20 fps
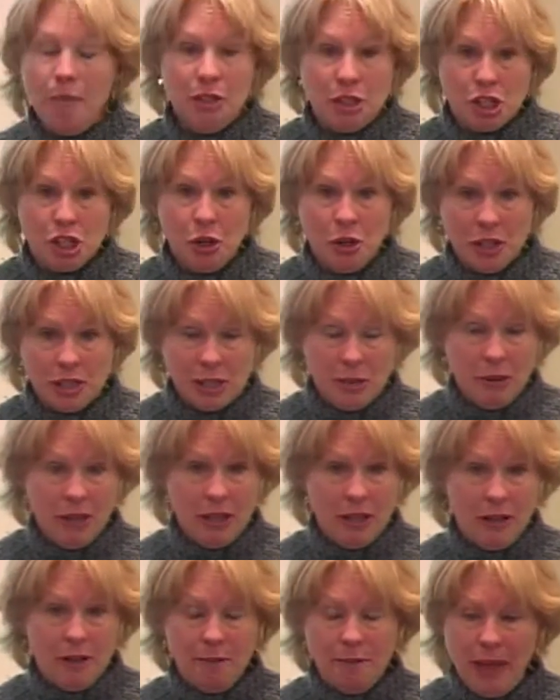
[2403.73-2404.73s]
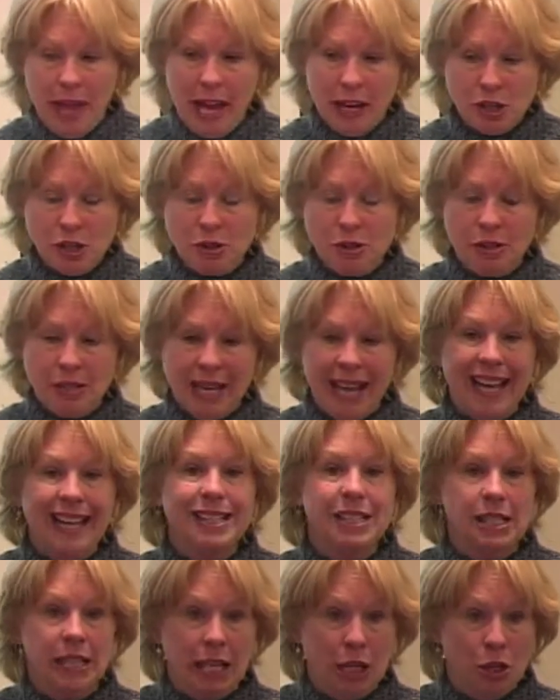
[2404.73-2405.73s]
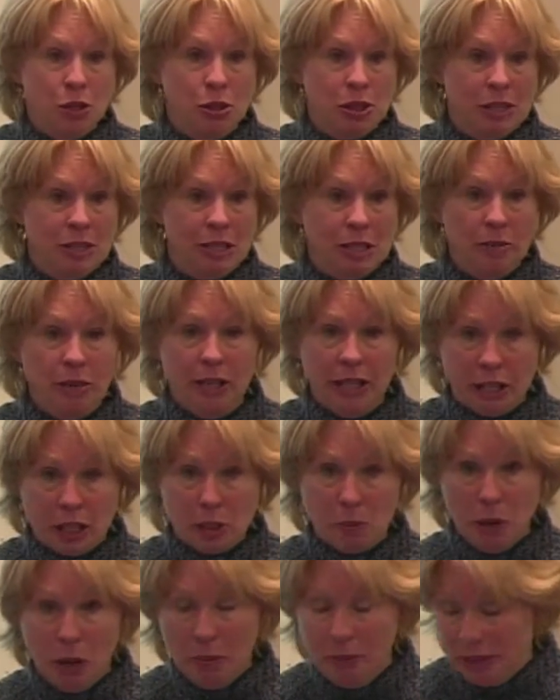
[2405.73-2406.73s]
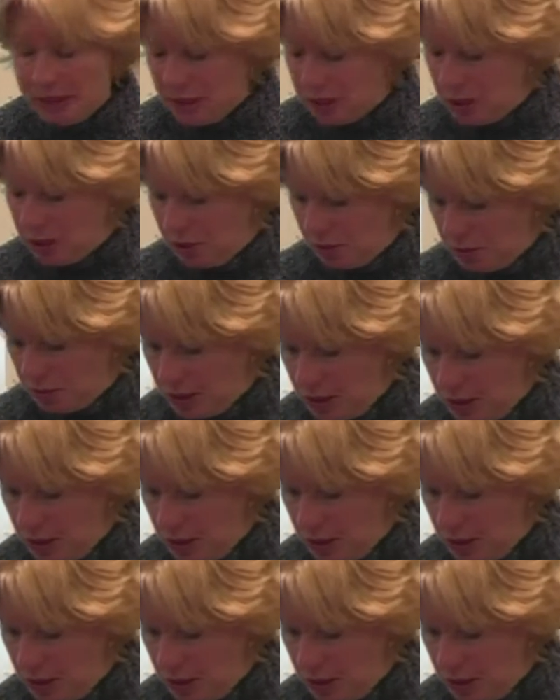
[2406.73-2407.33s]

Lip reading: show you some of the actual text they used in some of the experiments to